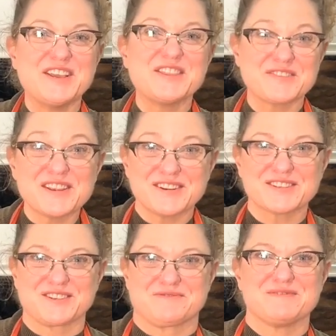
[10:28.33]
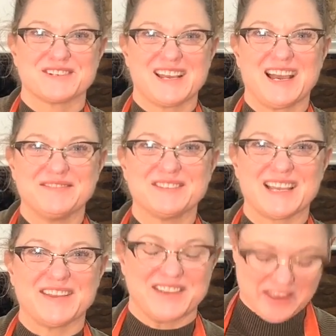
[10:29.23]

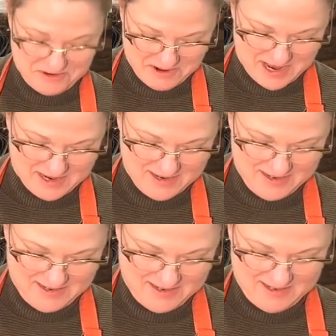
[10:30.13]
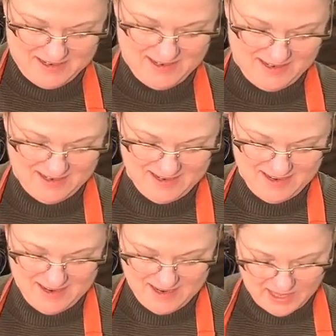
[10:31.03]
down the other way.
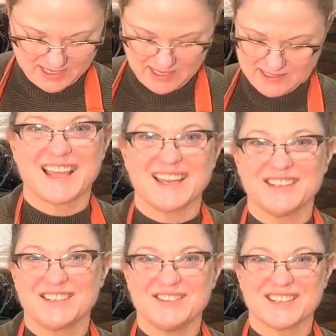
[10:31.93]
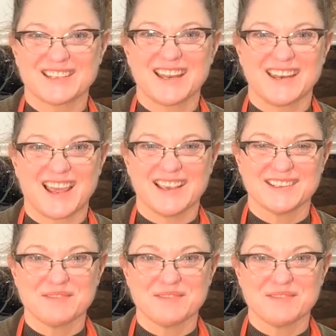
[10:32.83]
That gets that into just a nice